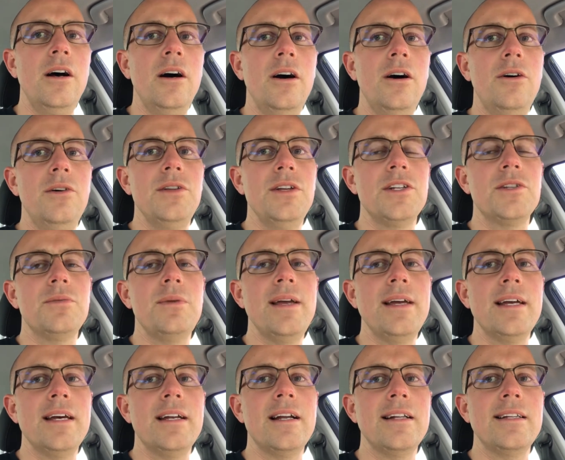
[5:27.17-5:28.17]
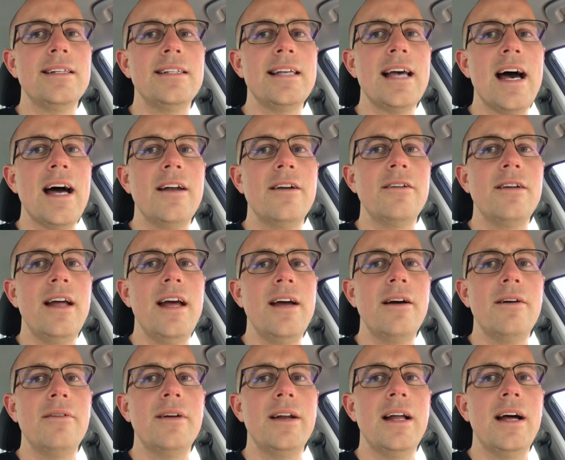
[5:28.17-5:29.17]
On this weekend on Saturday,
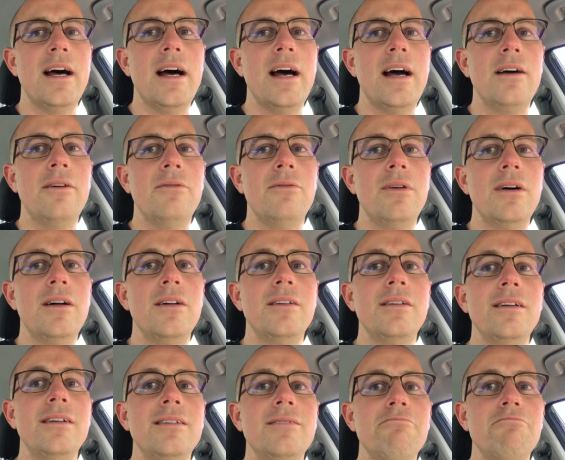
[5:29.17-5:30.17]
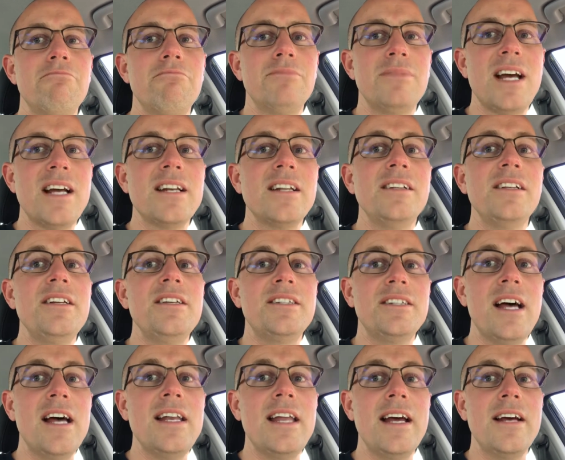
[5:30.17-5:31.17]
technically
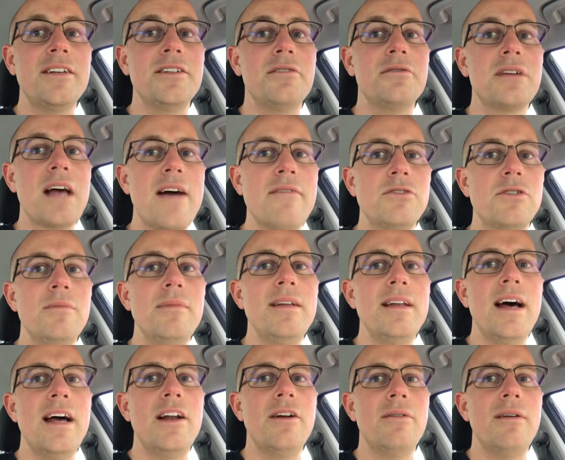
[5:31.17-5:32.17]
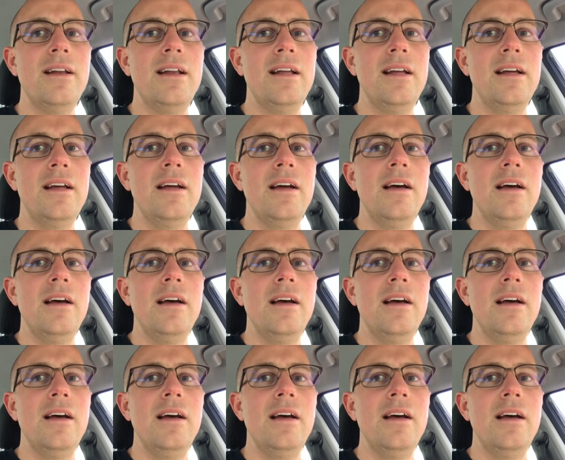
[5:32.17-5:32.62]
Sunday because it was after midnight already,